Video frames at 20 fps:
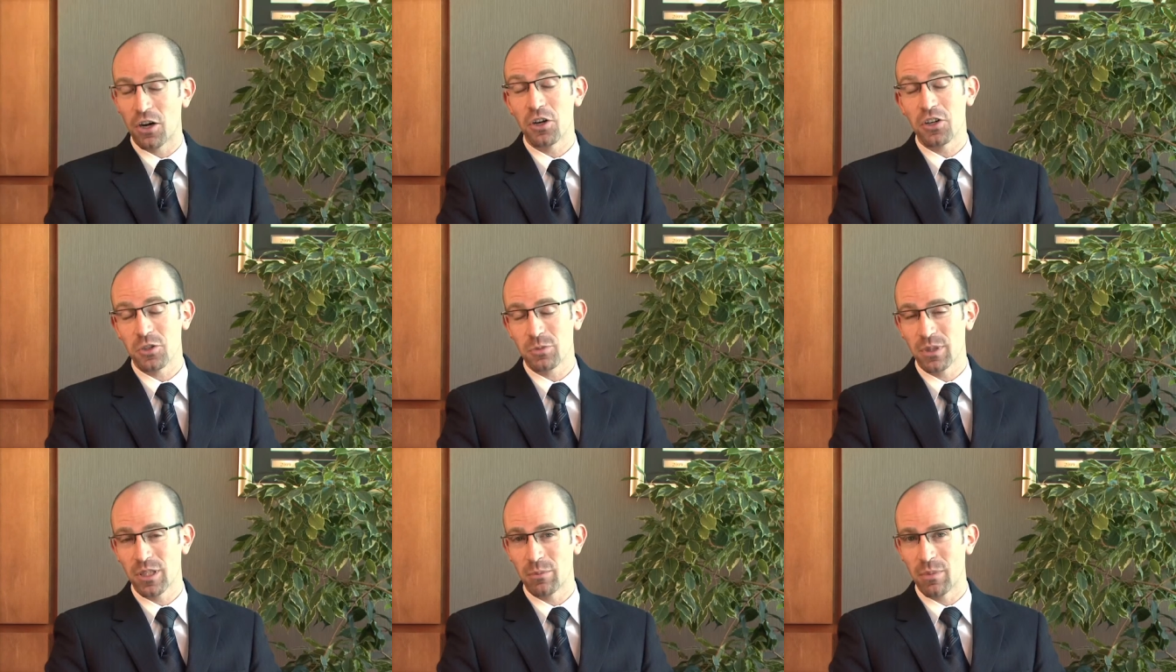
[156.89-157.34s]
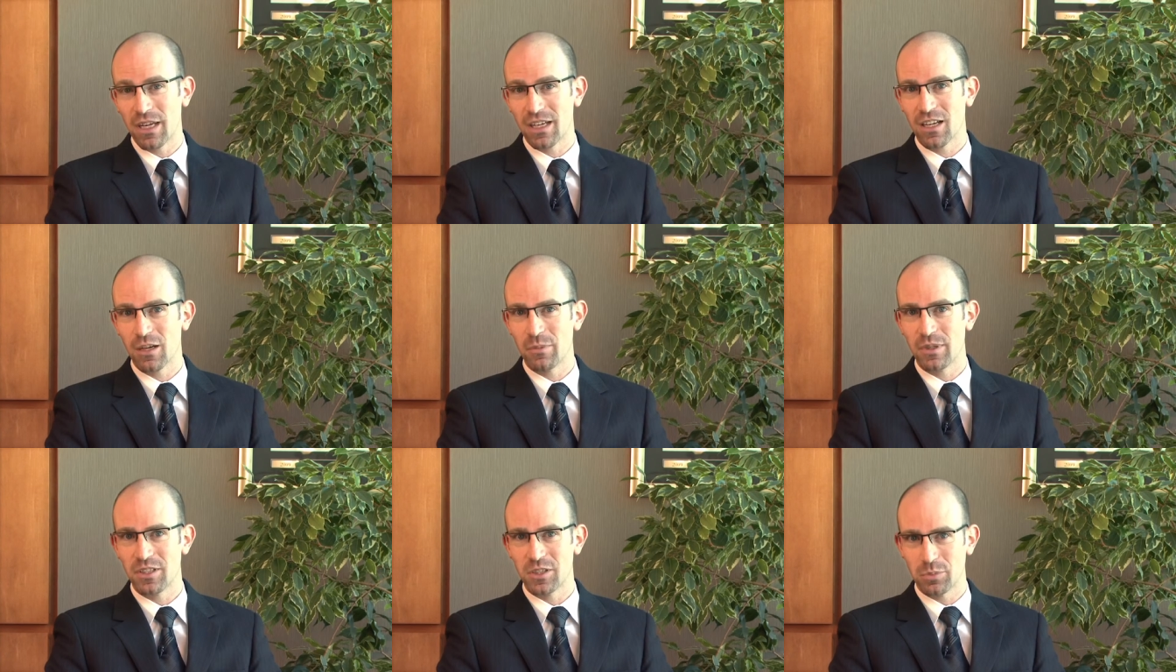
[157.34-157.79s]
RSP may
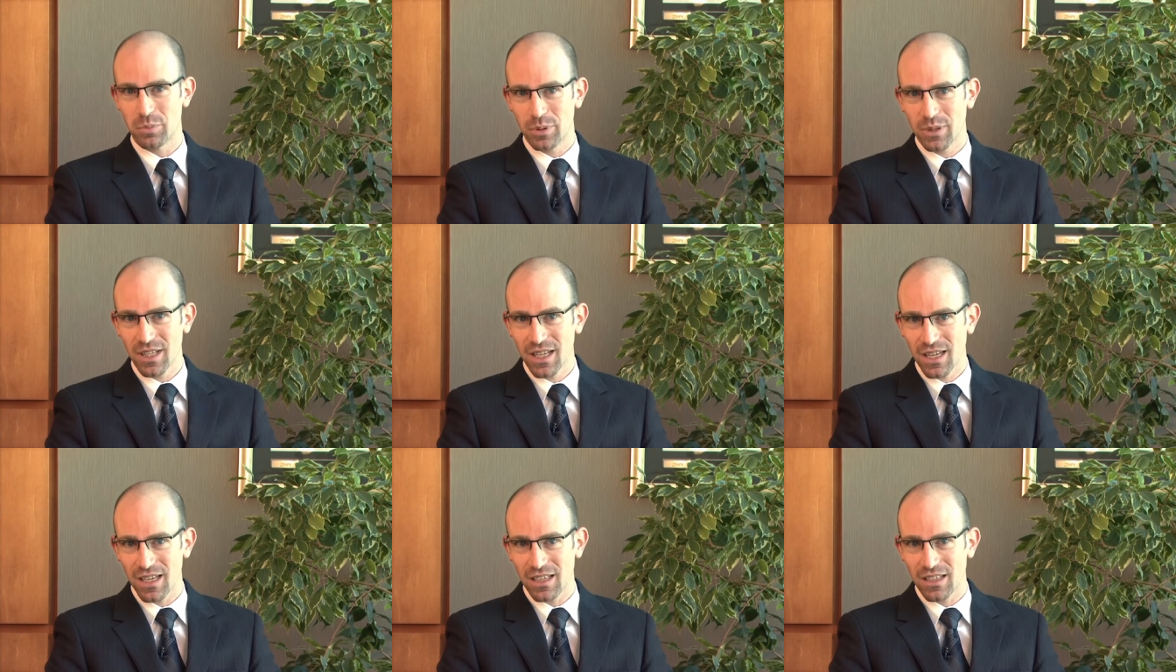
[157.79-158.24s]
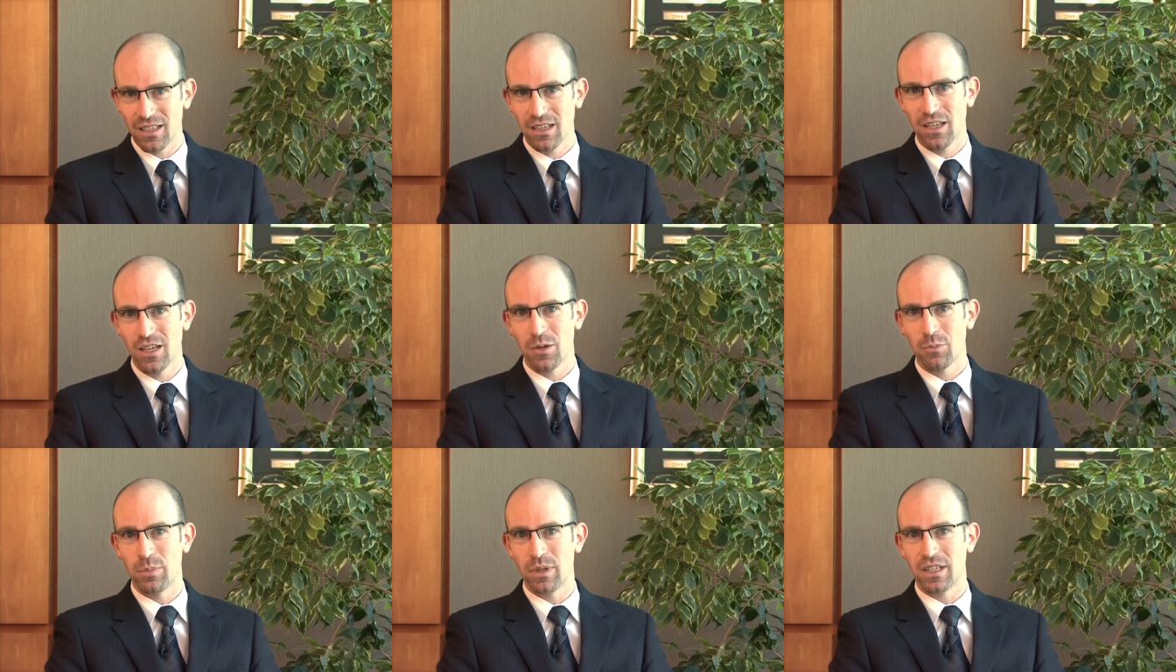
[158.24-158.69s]
come into play,
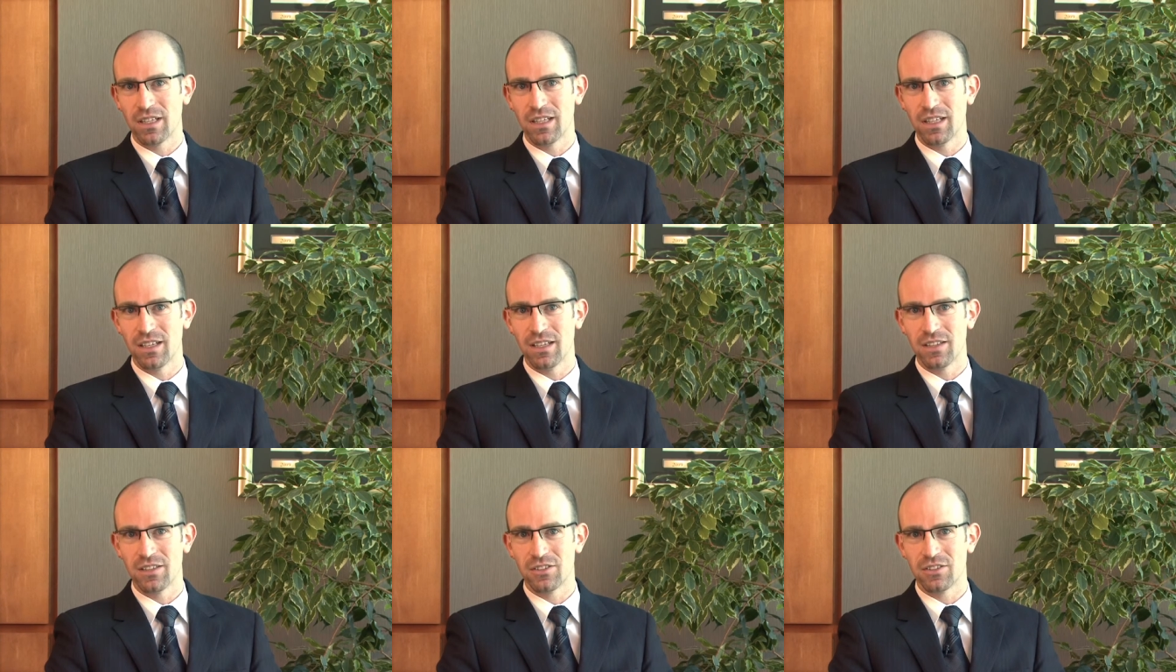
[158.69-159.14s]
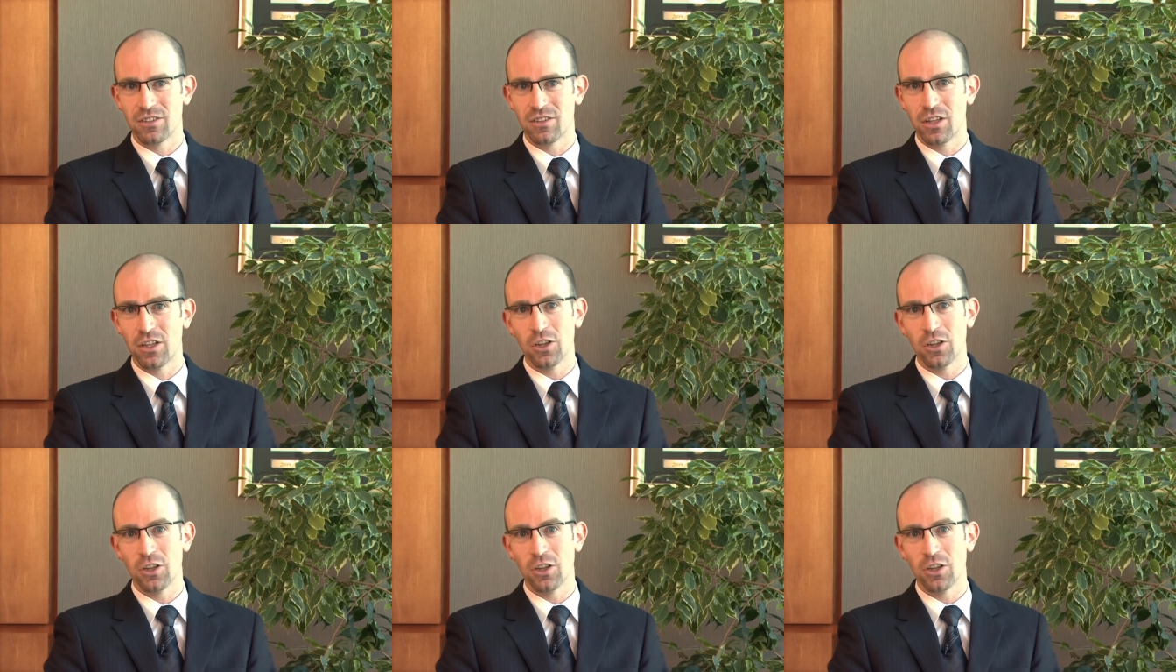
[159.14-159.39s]
because